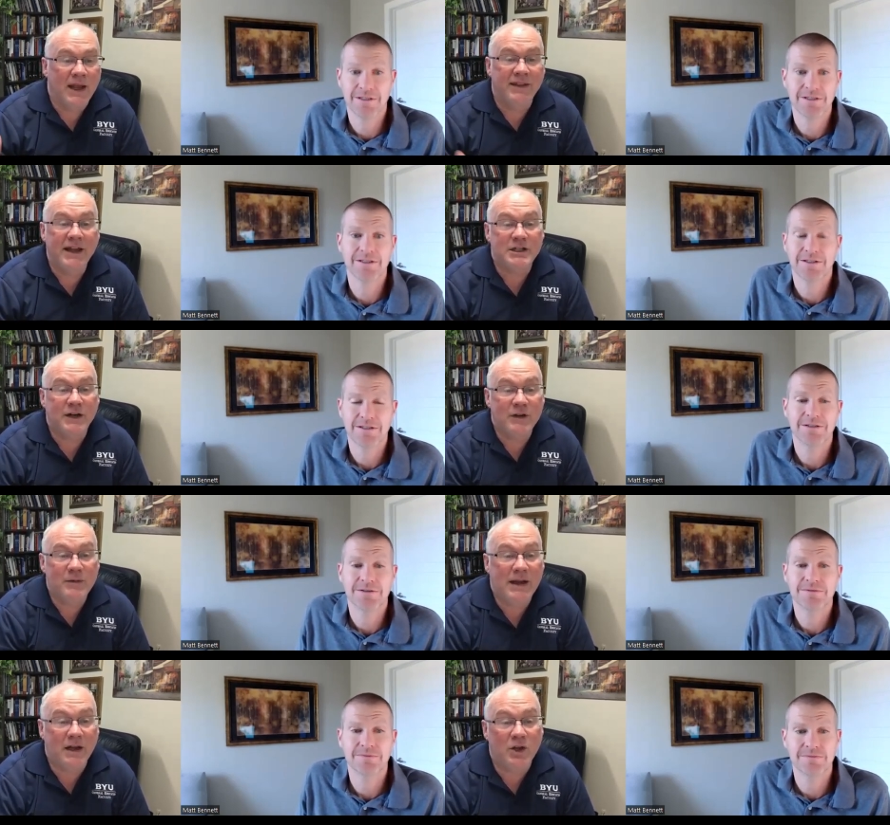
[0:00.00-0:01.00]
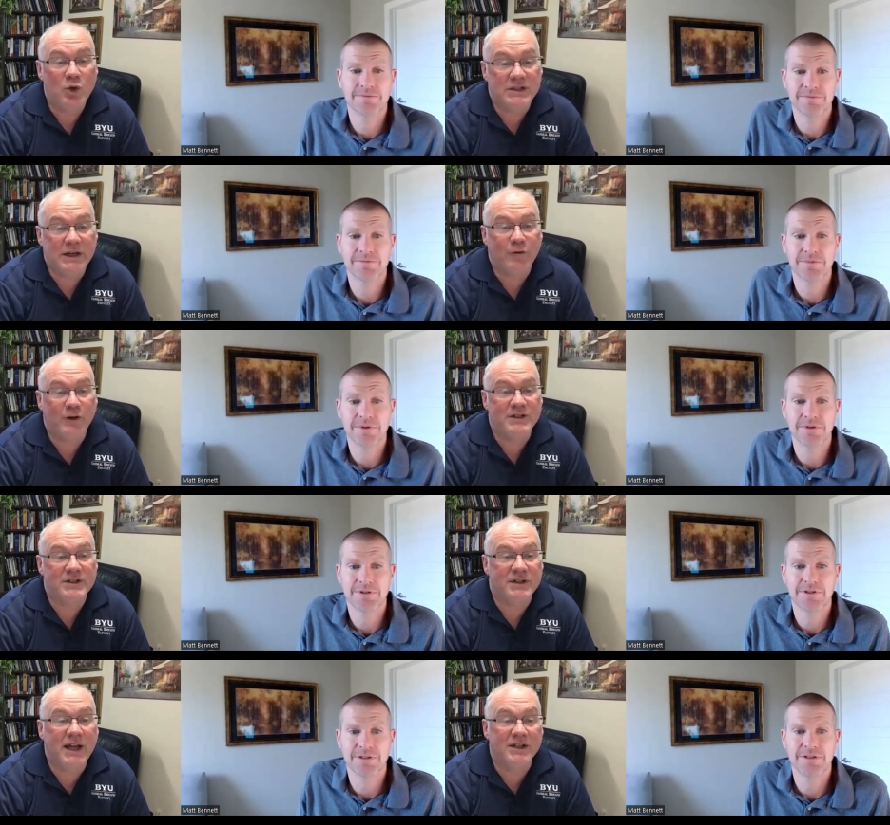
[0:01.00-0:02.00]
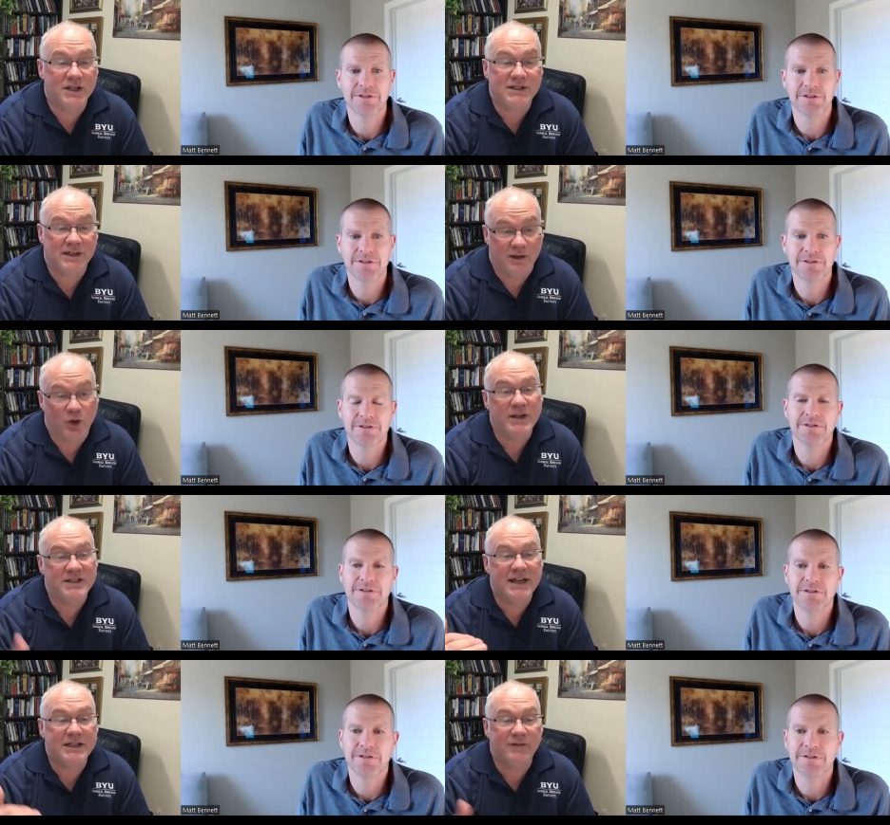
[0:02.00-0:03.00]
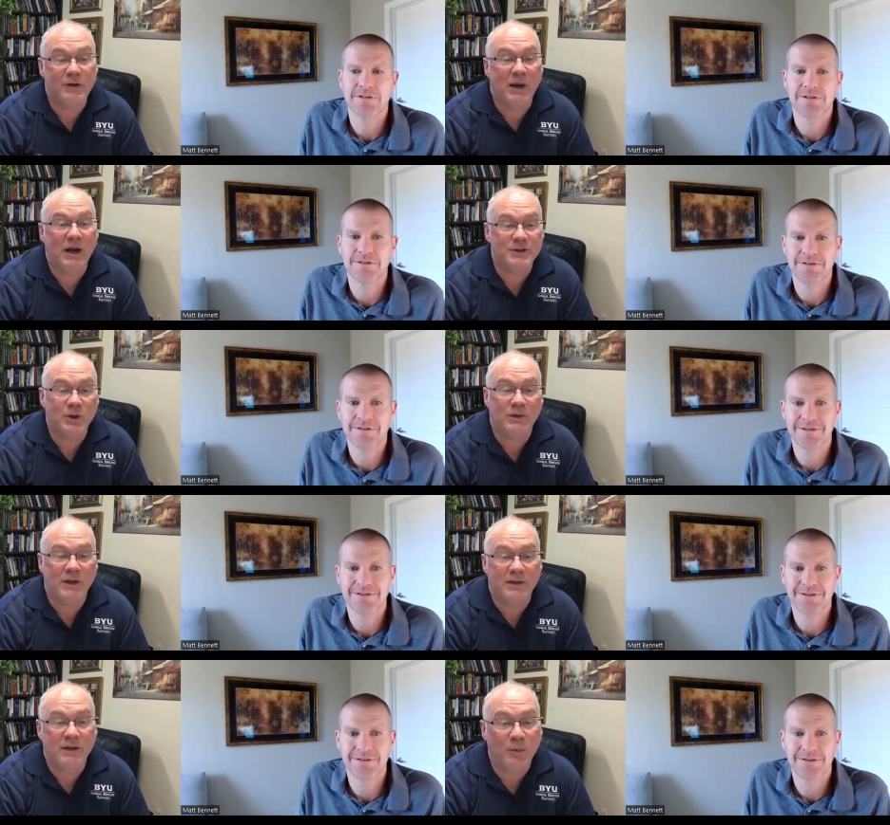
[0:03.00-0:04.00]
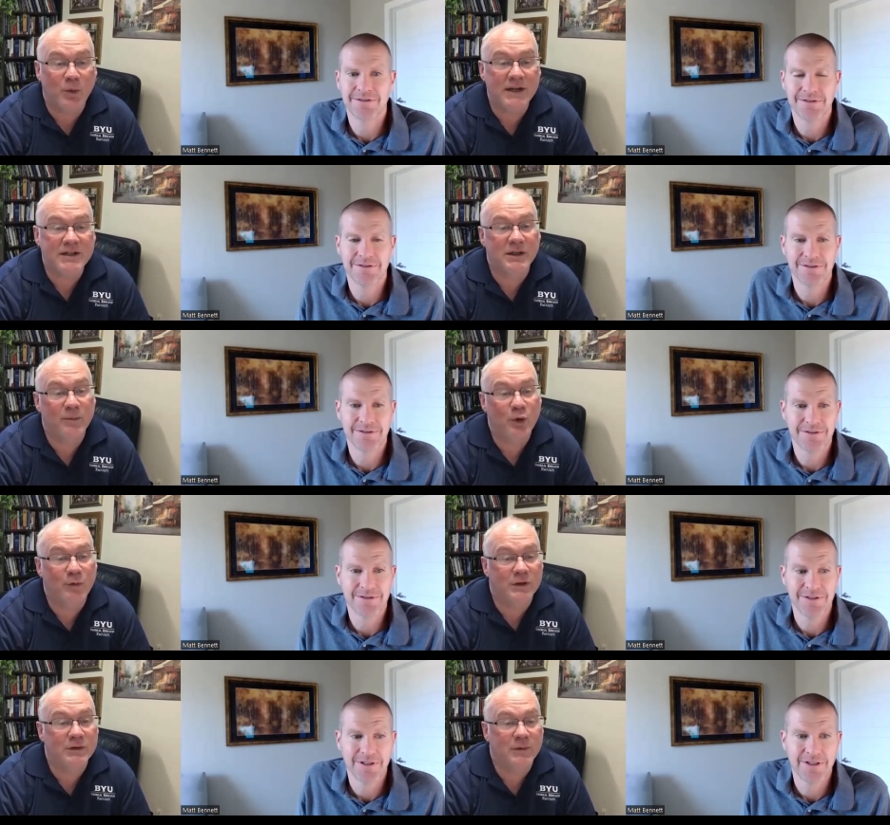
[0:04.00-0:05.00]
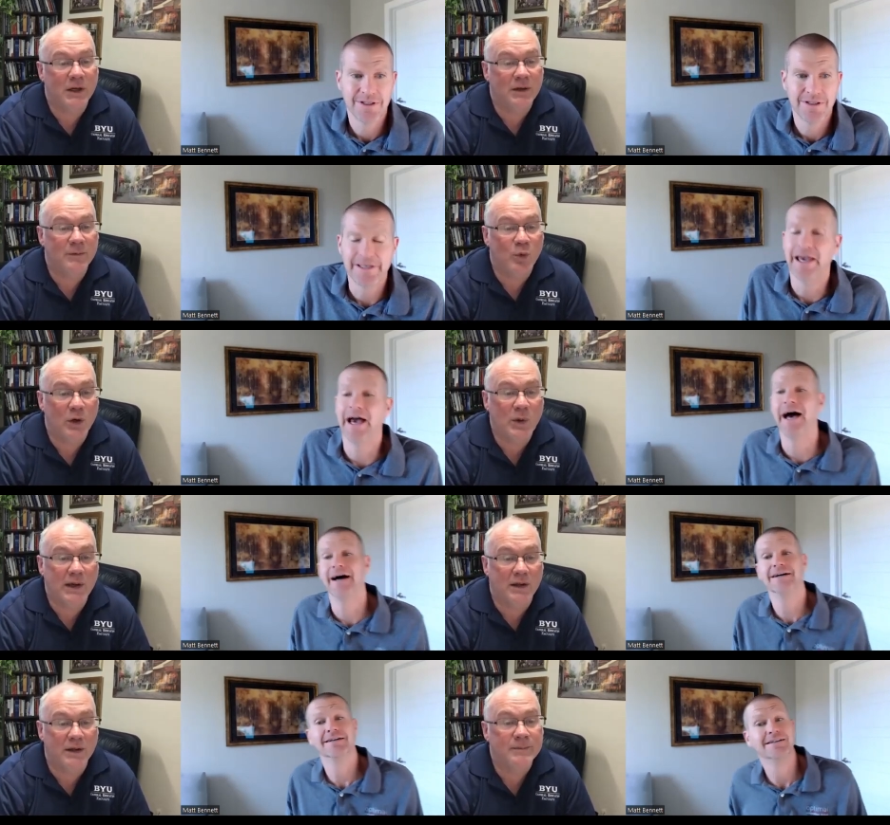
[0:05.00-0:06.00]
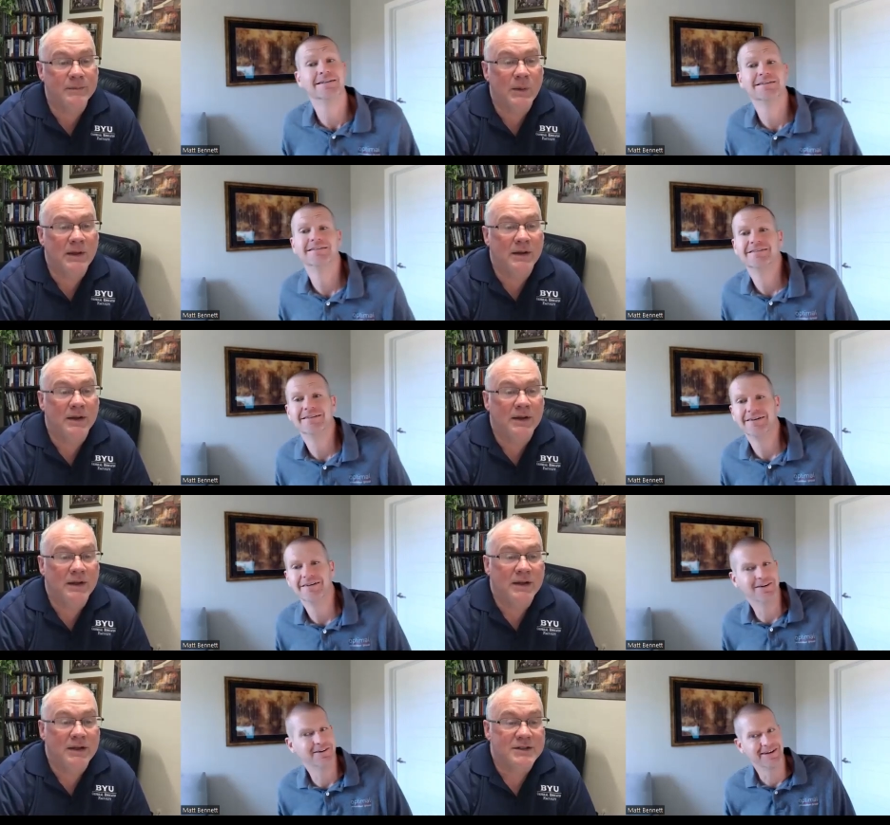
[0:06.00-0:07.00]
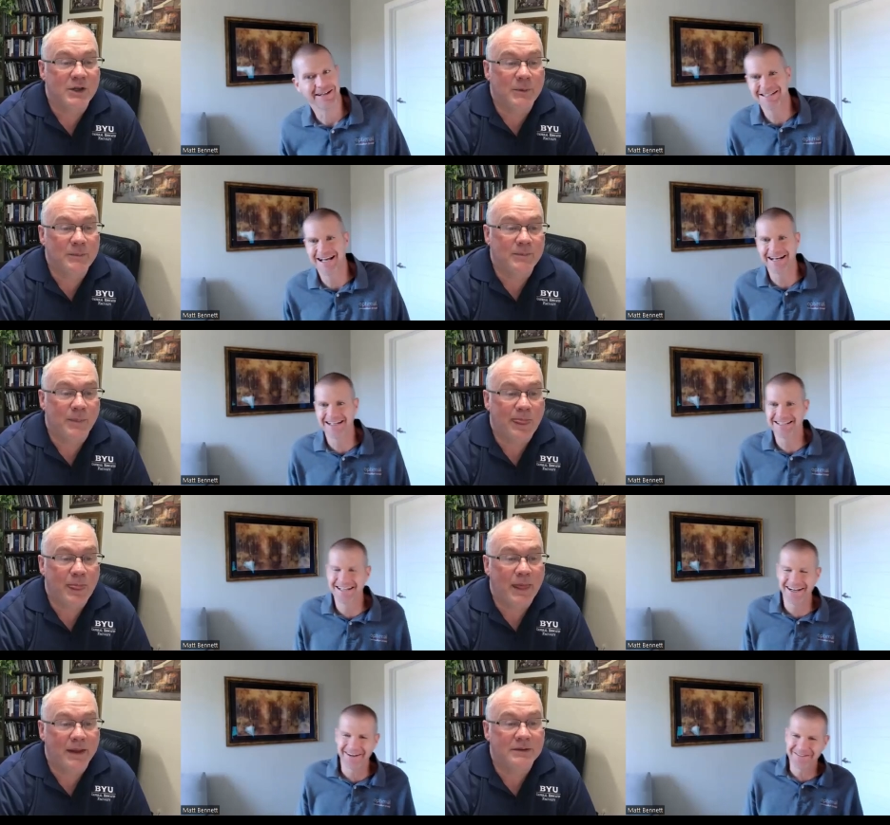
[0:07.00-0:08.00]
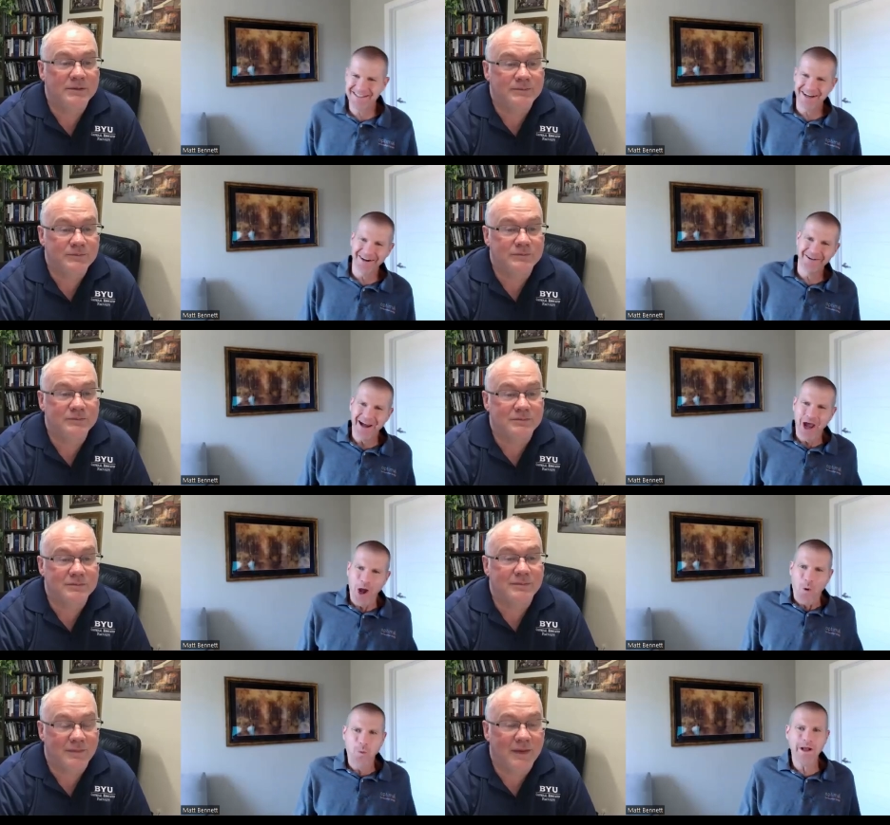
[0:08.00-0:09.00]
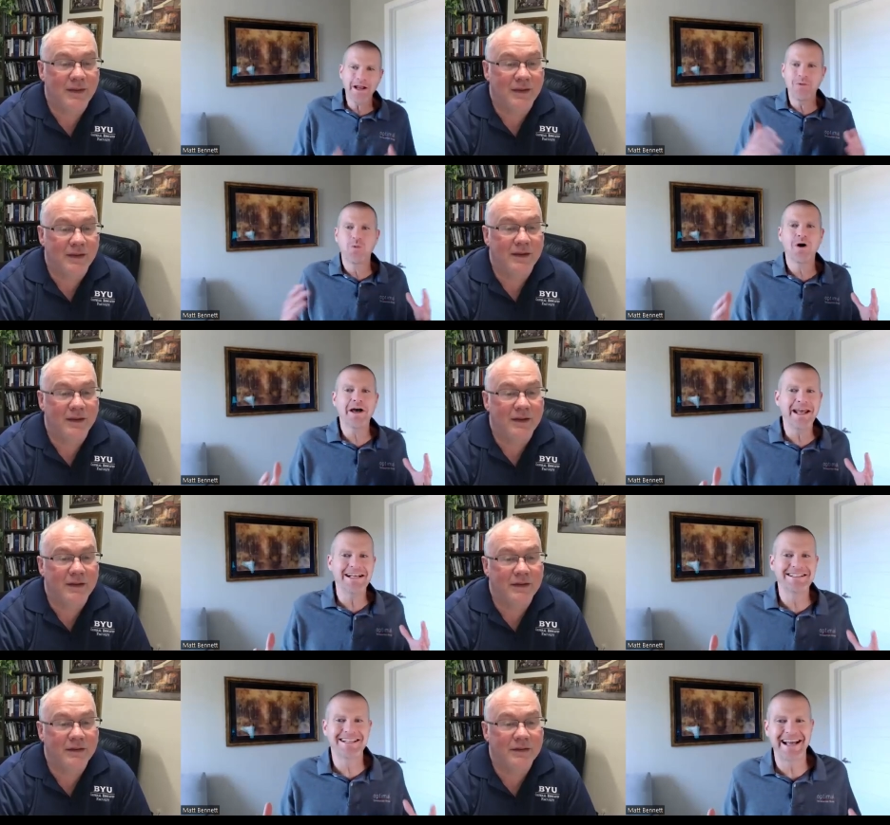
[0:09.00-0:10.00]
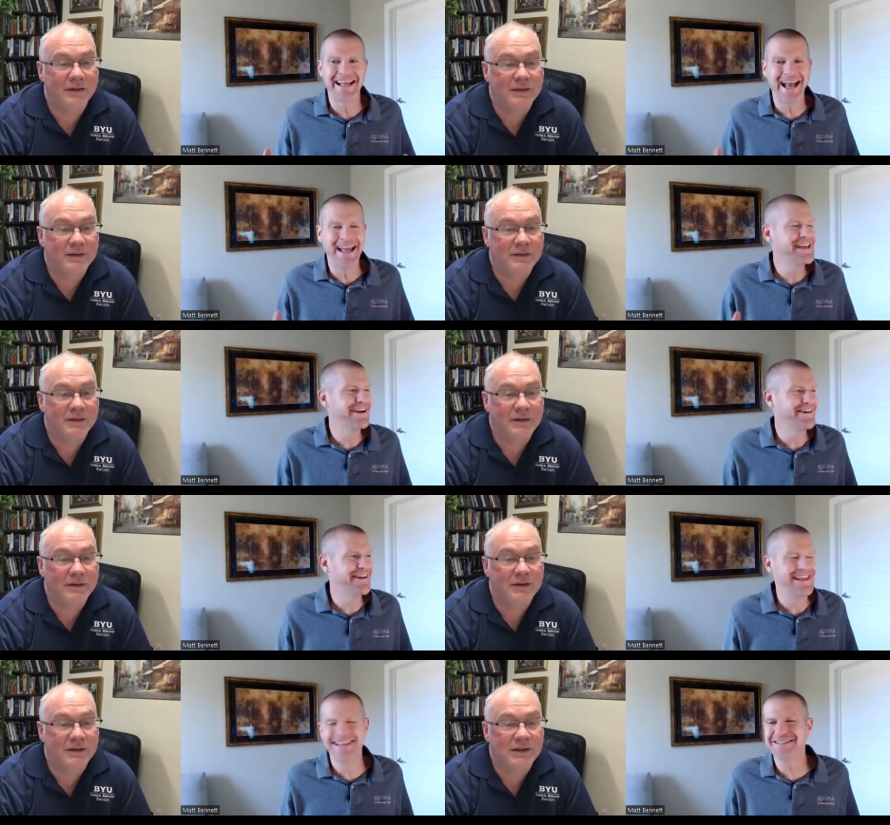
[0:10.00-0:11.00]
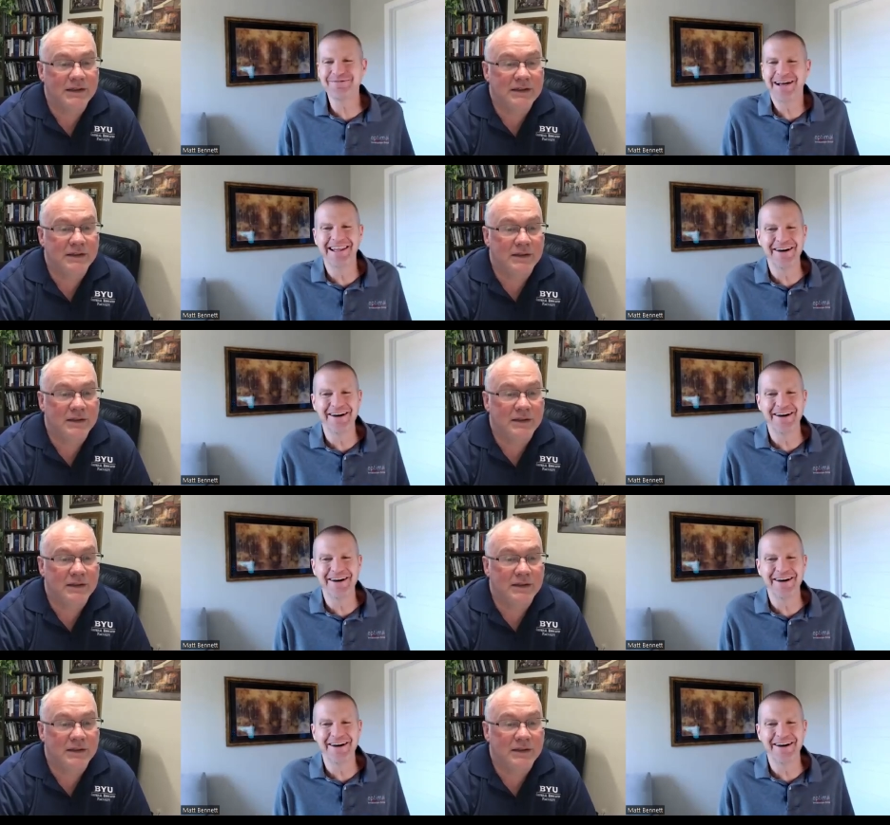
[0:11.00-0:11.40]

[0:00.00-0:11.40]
Speaker 1: and the hrv made a huge difference not just in increasing the hrv but also the, the depression improved um,
Speaker 2: yeah oh exciting stuff so what what is like you know this is what